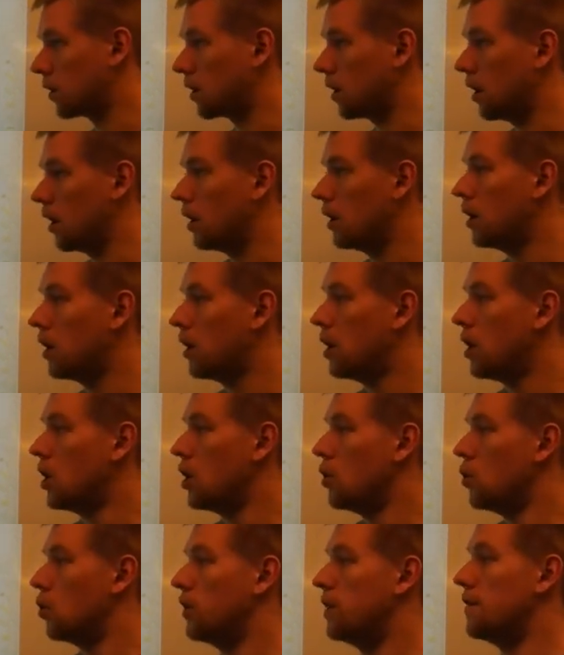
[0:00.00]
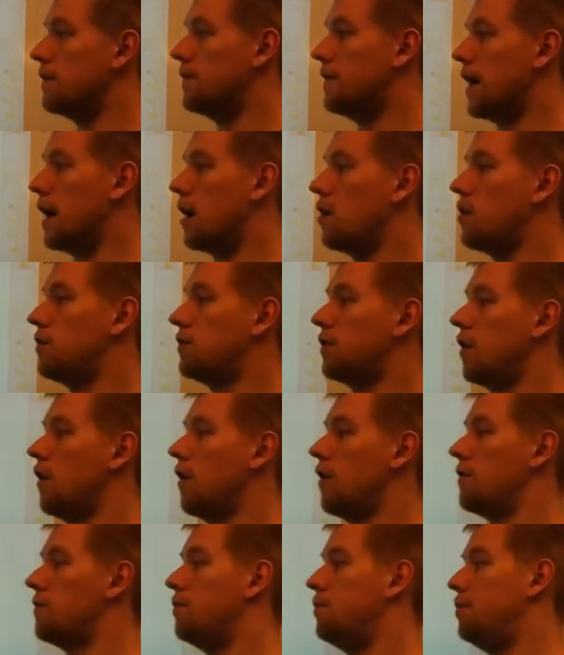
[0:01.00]
Okay? When the values
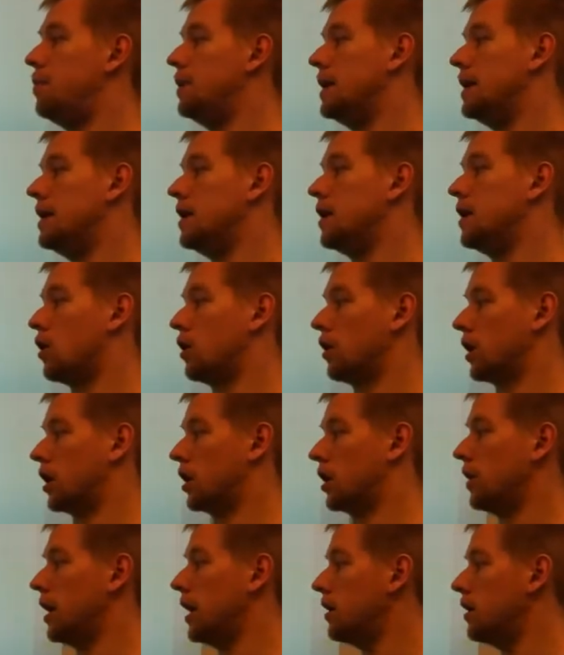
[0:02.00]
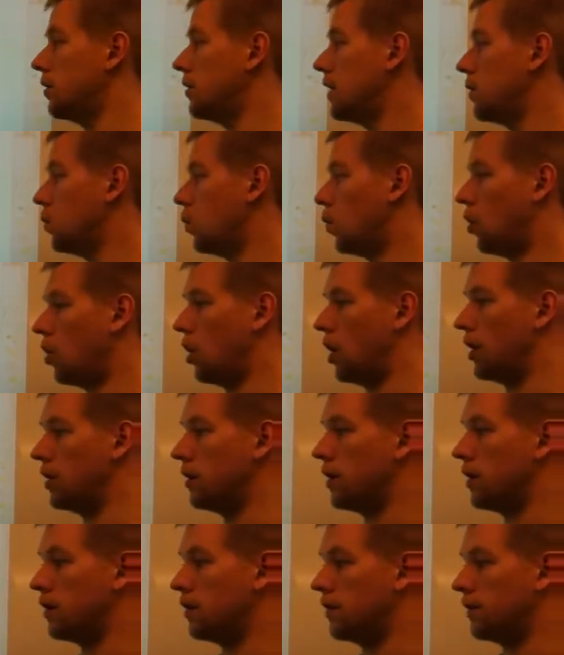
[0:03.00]
of B are greater than
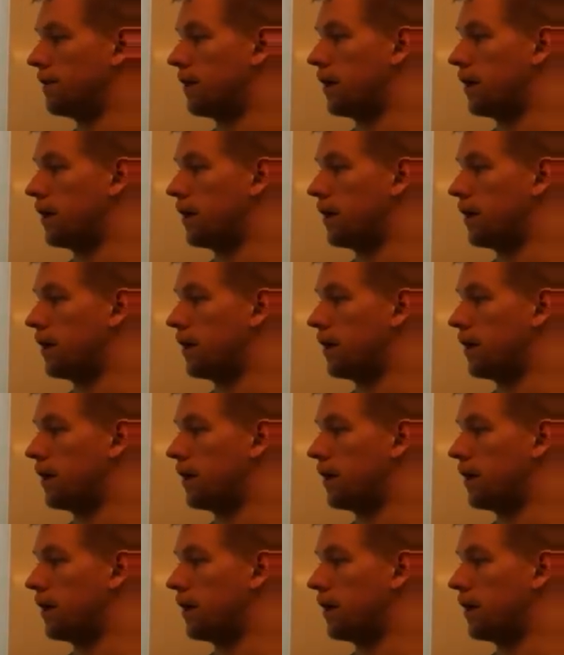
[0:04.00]
1, the